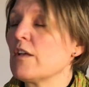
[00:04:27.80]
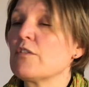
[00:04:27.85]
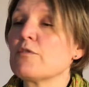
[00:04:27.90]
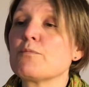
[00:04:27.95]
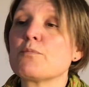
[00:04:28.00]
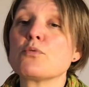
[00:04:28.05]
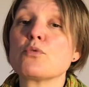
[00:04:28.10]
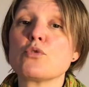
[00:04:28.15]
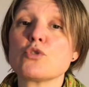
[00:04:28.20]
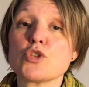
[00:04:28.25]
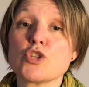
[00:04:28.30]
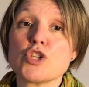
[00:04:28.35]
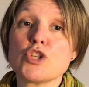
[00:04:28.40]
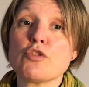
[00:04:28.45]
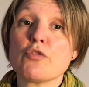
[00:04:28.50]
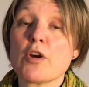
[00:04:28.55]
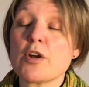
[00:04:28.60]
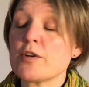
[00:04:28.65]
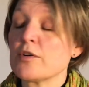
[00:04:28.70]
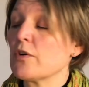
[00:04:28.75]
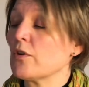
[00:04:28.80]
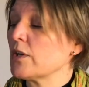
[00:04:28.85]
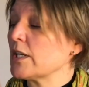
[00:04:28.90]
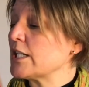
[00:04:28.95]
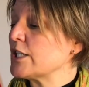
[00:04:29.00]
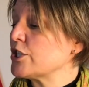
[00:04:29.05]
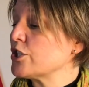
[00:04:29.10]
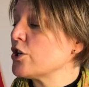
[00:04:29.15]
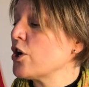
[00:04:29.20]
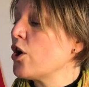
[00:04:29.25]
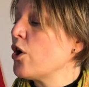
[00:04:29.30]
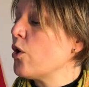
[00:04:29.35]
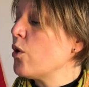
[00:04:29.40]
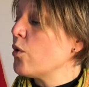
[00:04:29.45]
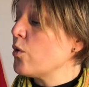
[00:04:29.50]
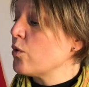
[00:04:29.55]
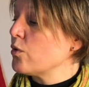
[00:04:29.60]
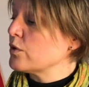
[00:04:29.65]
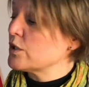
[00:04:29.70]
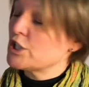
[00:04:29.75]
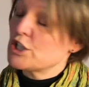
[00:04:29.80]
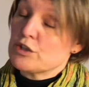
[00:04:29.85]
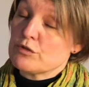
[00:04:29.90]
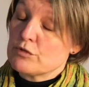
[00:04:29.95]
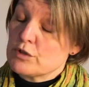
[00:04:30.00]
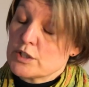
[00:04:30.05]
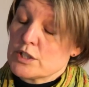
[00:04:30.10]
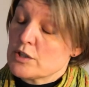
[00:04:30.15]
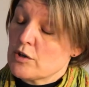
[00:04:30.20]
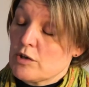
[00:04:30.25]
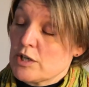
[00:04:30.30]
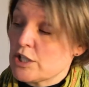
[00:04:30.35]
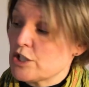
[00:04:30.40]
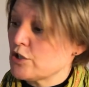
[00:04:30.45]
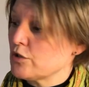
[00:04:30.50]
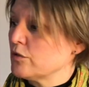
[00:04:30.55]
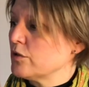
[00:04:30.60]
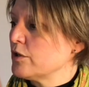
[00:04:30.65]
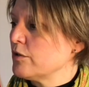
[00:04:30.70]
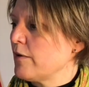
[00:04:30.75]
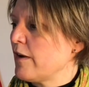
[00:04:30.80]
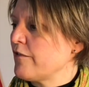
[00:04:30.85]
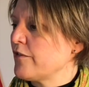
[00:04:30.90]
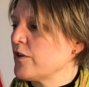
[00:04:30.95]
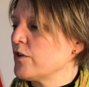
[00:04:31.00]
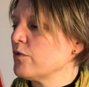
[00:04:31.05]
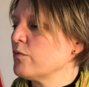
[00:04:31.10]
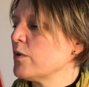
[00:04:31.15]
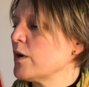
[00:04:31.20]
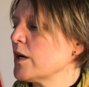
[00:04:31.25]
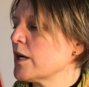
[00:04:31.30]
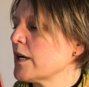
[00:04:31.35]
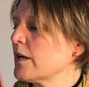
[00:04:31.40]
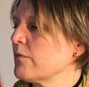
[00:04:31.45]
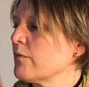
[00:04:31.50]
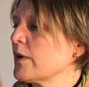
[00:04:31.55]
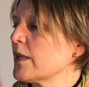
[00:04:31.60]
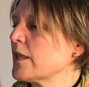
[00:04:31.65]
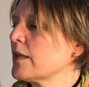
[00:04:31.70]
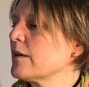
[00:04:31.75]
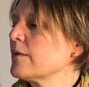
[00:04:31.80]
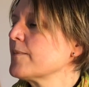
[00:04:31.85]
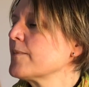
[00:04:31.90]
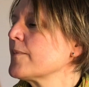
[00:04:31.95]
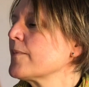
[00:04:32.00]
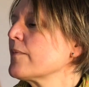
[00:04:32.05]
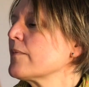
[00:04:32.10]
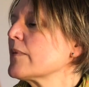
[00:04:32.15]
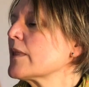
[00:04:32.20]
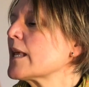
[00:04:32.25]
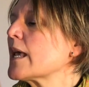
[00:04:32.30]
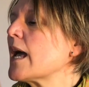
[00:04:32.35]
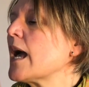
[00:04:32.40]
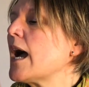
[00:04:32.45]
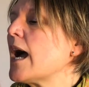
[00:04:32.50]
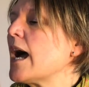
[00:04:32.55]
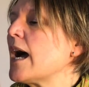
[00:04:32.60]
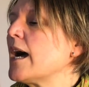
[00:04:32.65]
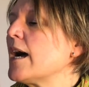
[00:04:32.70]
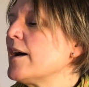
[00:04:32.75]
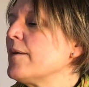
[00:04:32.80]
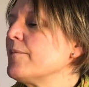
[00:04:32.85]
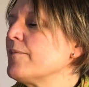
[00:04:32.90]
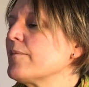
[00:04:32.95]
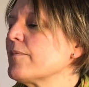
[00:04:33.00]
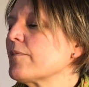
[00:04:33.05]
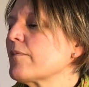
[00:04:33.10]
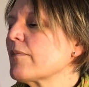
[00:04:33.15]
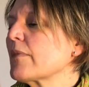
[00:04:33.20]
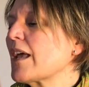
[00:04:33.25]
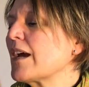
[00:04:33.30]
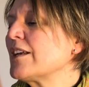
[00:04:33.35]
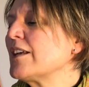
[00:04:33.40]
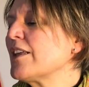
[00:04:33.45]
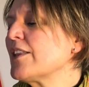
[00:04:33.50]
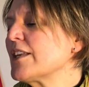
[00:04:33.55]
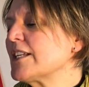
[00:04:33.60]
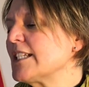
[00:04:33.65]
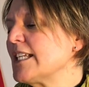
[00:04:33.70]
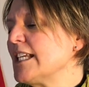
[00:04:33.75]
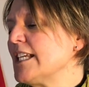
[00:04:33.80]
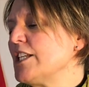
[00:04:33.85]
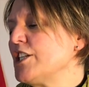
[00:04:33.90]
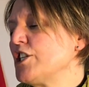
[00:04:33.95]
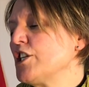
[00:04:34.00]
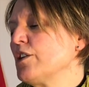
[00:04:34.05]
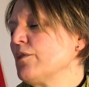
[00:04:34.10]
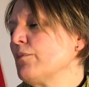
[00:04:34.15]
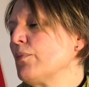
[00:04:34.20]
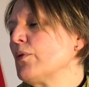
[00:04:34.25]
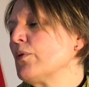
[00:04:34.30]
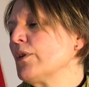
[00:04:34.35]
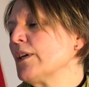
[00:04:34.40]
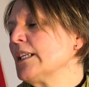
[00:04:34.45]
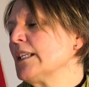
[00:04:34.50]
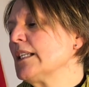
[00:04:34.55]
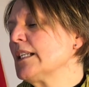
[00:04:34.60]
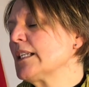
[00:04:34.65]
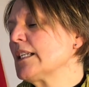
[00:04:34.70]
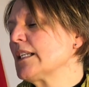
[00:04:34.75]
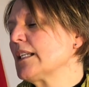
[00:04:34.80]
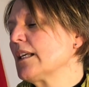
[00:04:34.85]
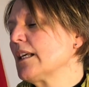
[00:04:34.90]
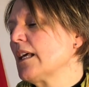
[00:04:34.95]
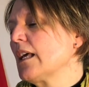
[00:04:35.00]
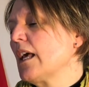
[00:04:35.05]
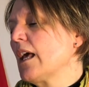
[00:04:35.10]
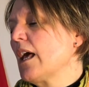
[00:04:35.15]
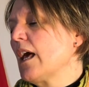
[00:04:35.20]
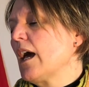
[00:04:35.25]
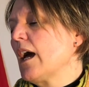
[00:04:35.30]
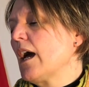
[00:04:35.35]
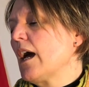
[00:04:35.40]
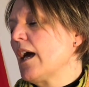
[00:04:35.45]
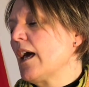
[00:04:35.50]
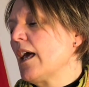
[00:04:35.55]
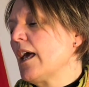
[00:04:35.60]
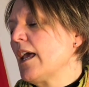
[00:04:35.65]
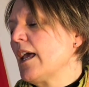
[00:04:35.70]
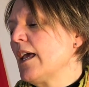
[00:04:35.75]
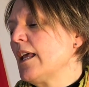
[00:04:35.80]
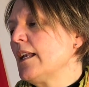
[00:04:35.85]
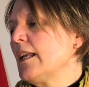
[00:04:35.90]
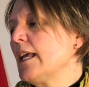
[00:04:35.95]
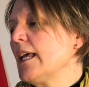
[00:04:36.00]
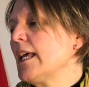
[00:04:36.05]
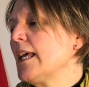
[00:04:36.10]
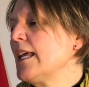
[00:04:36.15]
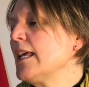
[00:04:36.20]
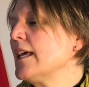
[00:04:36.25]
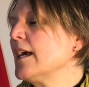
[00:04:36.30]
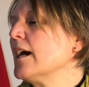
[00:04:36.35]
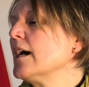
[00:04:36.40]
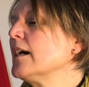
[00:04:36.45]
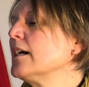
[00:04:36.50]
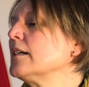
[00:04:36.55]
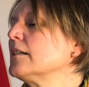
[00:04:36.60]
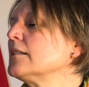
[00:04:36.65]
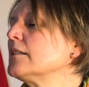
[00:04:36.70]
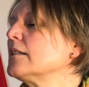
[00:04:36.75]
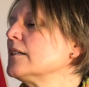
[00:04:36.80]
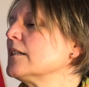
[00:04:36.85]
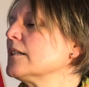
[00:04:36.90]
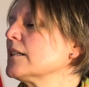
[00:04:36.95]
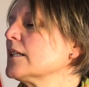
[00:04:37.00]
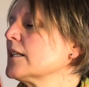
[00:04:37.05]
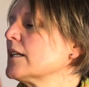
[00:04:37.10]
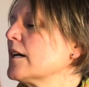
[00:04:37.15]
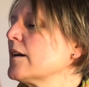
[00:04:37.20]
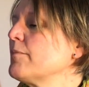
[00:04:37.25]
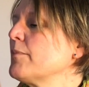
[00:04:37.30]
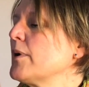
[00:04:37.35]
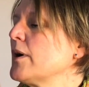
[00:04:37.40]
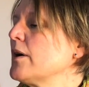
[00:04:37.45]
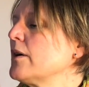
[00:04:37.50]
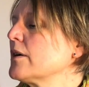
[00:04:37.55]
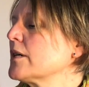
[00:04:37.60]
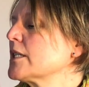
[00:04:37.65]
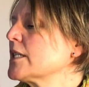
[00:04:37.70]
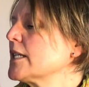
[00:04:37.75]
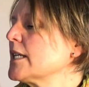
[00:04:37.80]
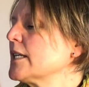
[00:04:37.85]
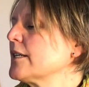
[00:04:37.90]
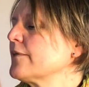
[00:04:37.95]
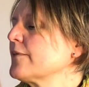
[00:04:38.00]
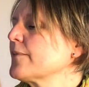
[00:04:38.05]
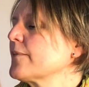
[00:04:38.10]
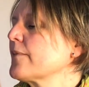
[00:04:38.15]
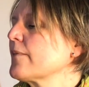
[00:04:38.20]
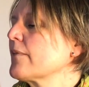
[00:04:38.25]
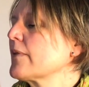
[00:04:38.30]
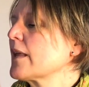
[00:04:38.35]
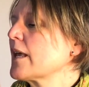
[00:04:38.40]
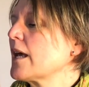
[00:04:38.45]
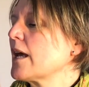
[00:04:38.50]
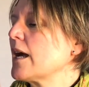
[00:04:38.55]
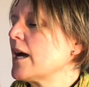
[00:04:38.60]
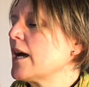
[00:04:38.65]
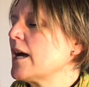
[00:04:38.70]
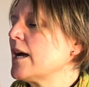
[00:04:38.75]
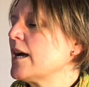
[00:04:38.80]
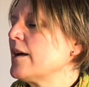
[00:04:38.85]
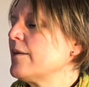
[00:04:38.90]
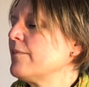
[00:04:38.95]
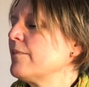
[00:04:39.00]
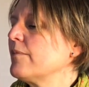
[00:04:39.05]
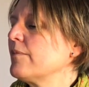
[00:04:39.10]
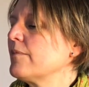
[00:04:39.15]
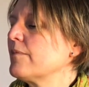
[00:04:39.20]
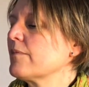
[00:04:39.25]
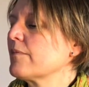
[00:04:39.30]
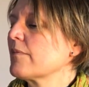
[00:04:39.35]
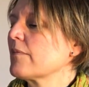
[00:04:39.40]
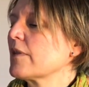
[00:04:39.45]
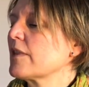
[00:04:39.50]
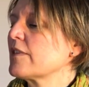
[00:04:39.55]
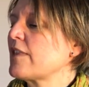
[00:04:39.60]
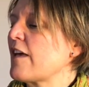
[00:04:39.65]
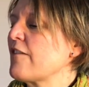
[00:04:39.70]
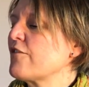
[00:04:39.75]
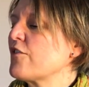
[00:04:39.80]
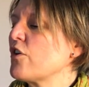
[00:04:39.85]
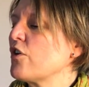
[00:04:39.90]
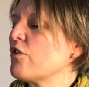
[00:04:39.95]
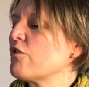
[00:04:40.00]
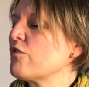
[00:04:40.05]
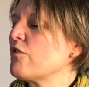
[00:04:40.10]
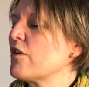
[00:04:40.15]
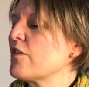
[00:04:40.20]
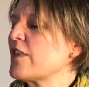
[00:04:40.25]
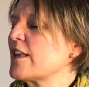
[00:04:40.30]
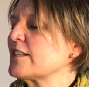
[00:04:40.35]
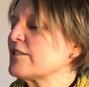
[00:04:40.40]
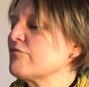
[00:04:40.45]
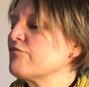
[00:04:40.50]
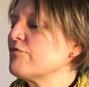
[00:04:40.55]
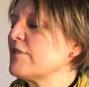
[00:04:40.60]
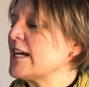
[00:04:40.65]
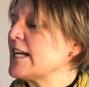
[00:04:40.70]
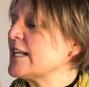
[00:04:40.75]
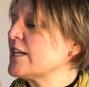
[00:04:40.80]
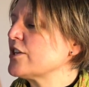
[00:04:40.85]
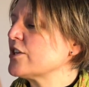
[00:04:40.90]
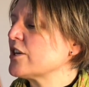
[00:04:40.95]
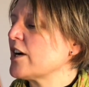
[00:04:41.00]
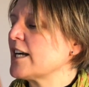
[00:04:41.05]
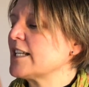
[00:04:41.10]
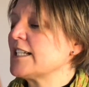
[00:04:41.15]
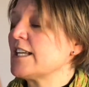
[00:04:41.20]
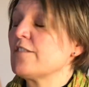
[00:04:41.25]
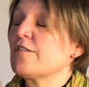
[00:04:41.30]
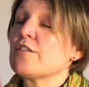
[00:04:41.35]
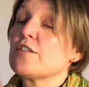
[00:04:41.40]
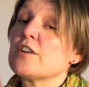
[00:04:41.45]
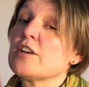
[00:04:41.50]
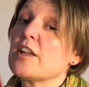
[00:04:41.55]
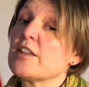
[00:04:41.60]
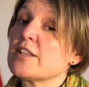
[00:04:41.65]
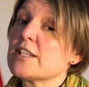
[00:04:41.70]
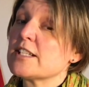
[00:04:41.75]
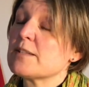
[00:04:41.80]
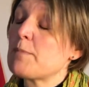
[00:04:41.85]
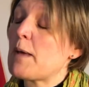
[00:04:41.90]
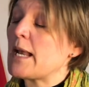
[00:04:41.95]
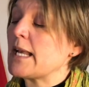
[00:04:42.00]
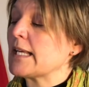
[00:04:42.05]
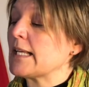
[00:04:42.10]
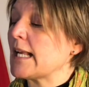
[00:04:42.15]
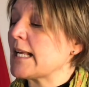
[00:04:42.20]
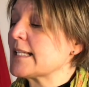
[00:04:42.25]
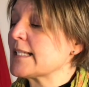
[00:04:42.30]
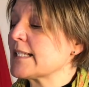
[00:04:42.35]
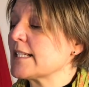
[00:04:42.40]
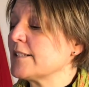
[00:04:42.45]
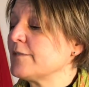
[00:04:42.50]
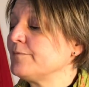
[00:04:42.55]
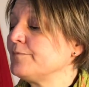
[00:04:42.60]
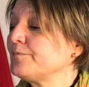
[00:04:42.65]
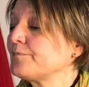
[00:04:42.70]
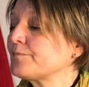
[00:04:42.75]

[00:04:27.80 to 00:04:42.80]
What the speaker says: broaden your own knowledge or children's knowledge or whoever you're working with. Another teaching point in here, I think I marked it, there's a really good idea for another spelling lesson.